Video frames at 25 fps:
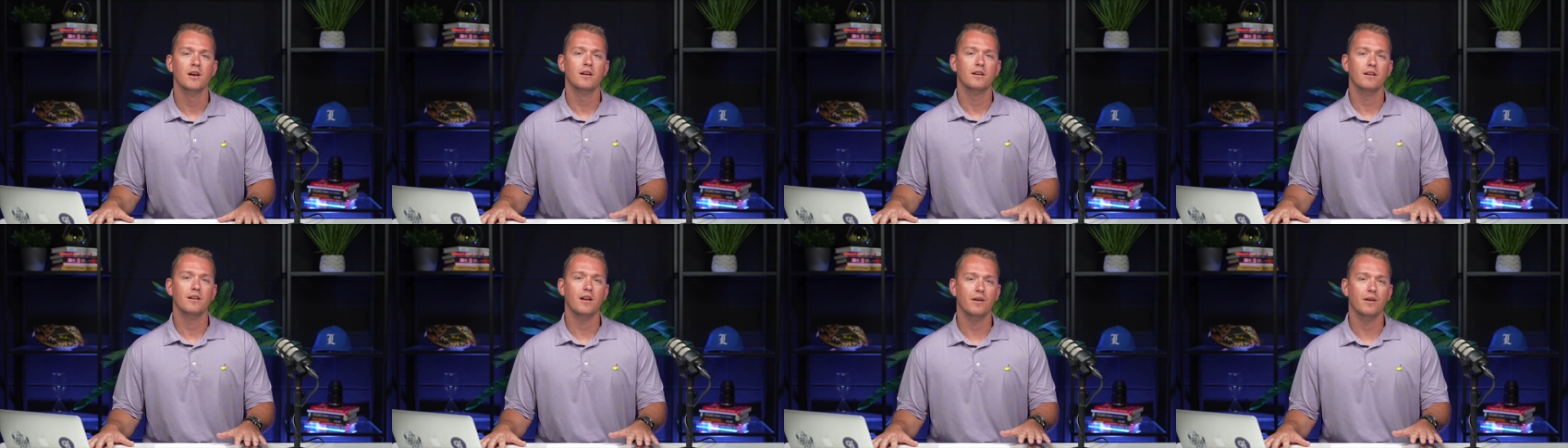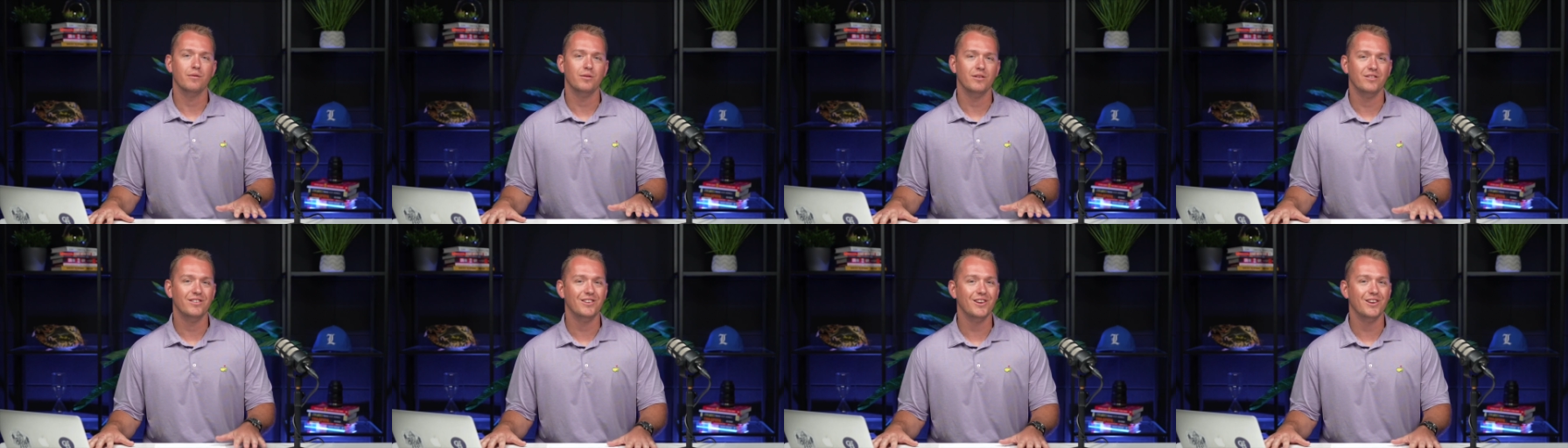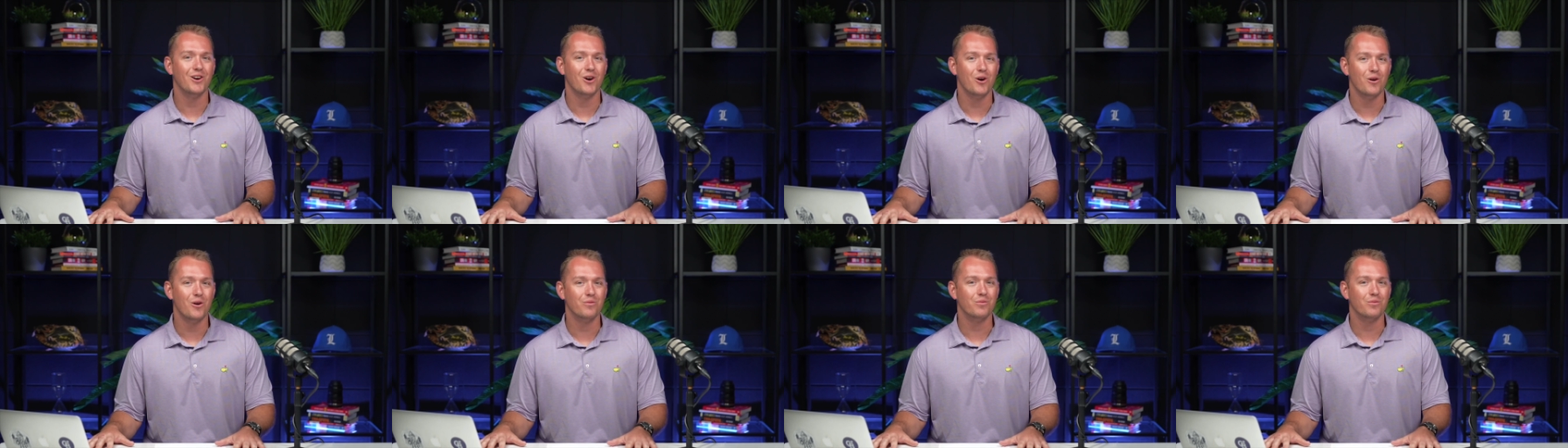Now, if you see
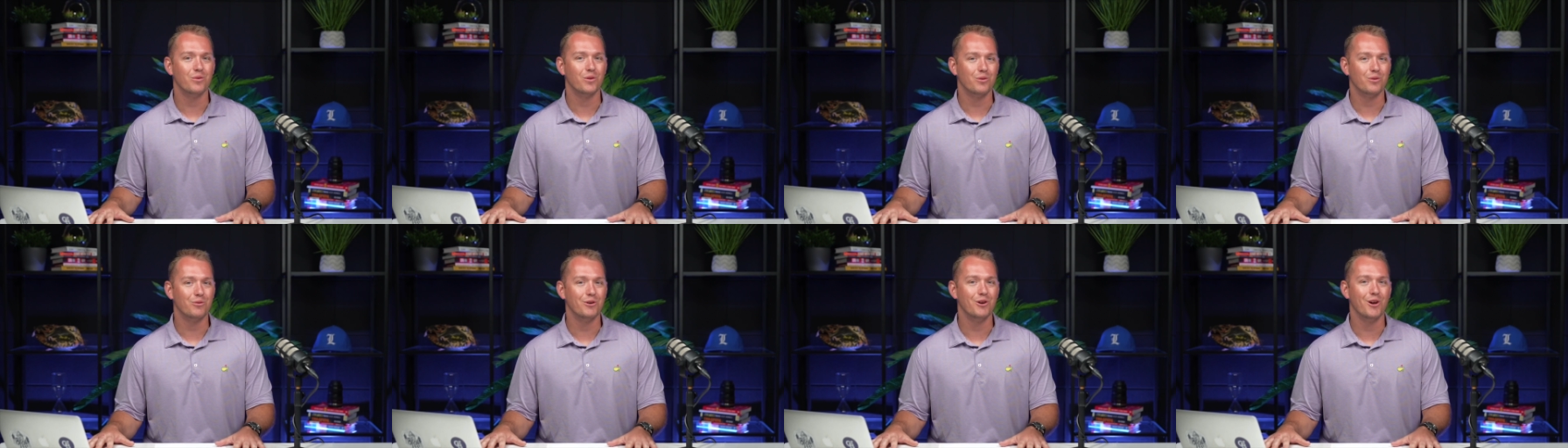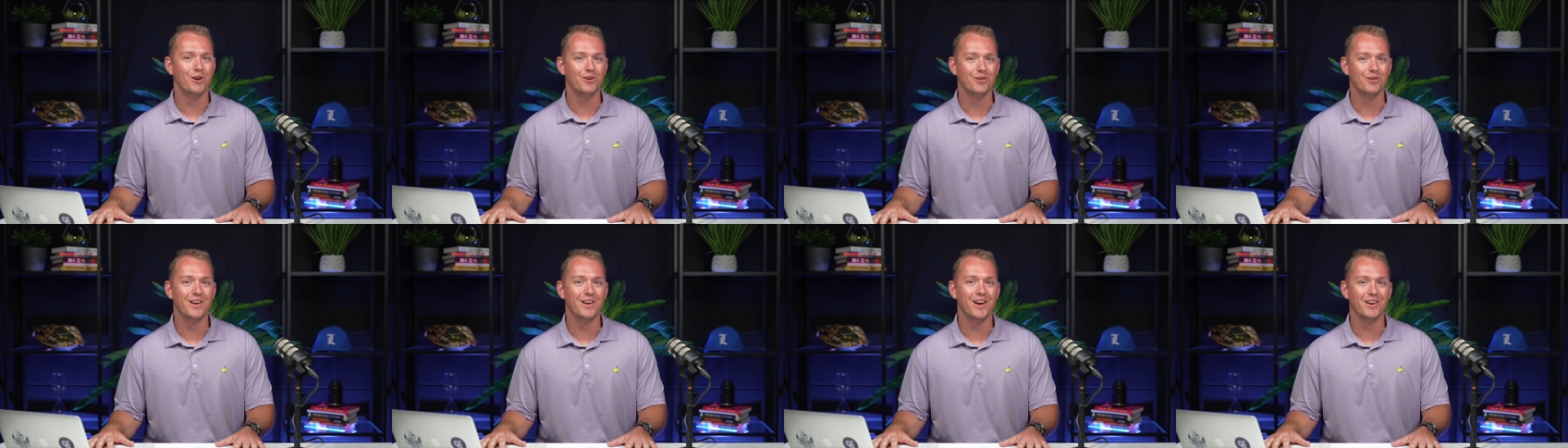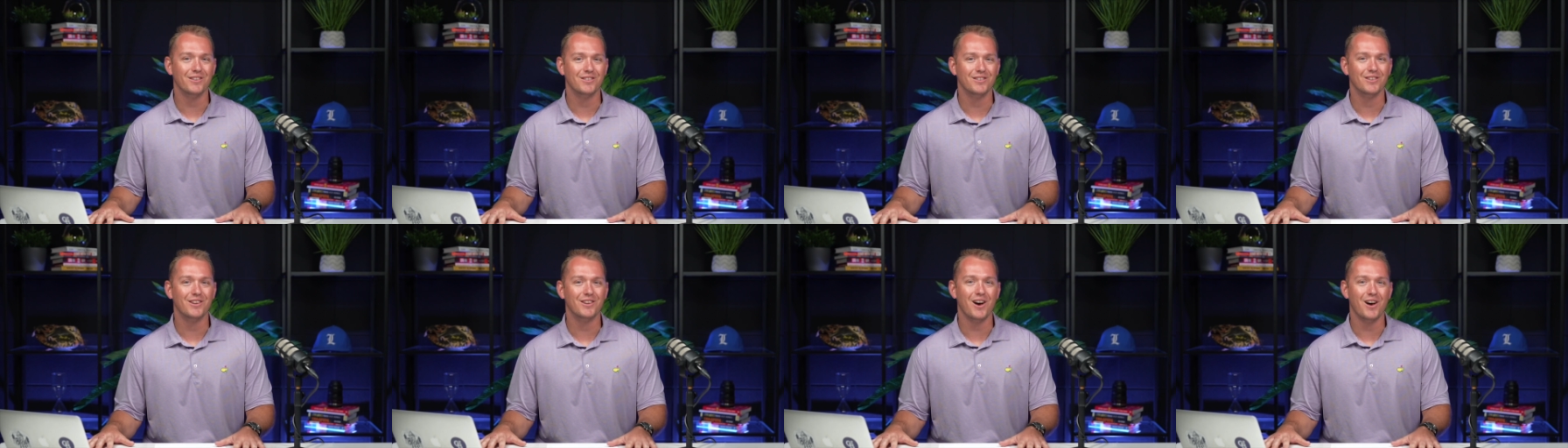a home for
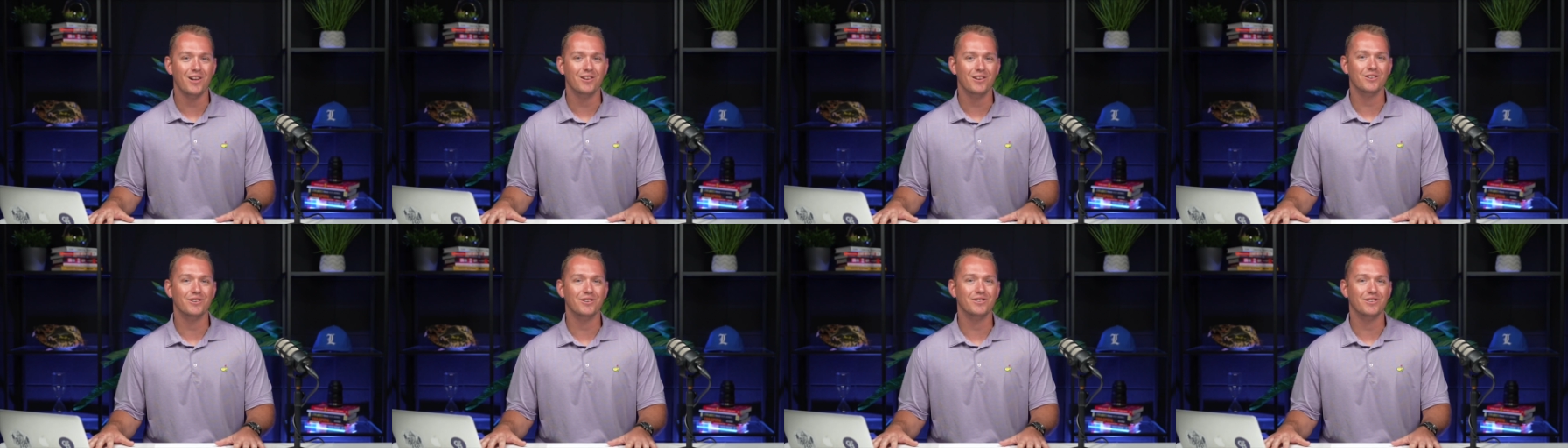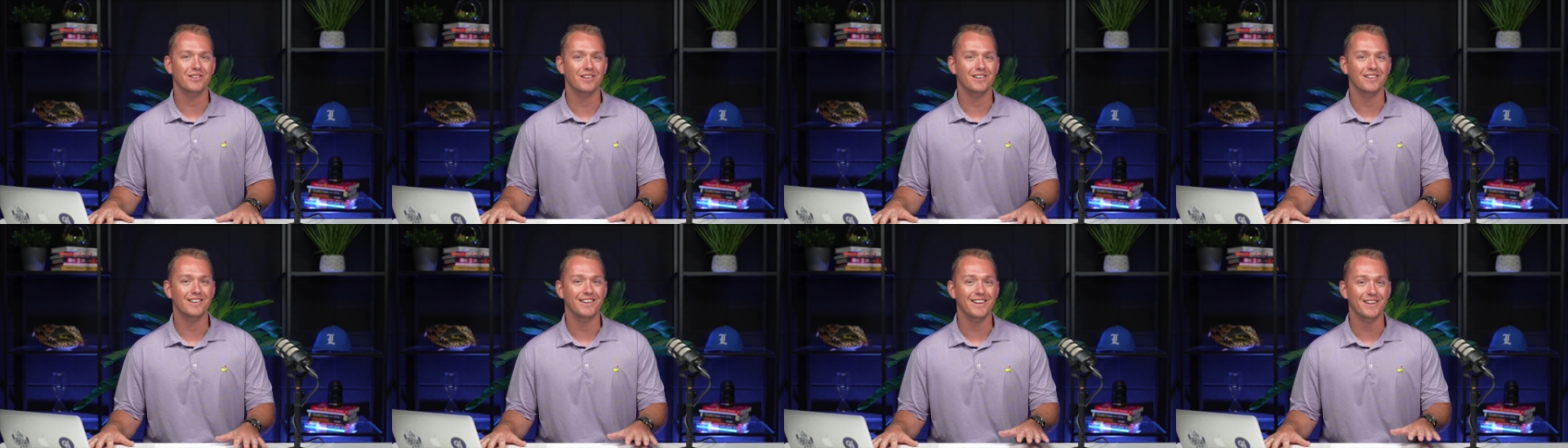$300,000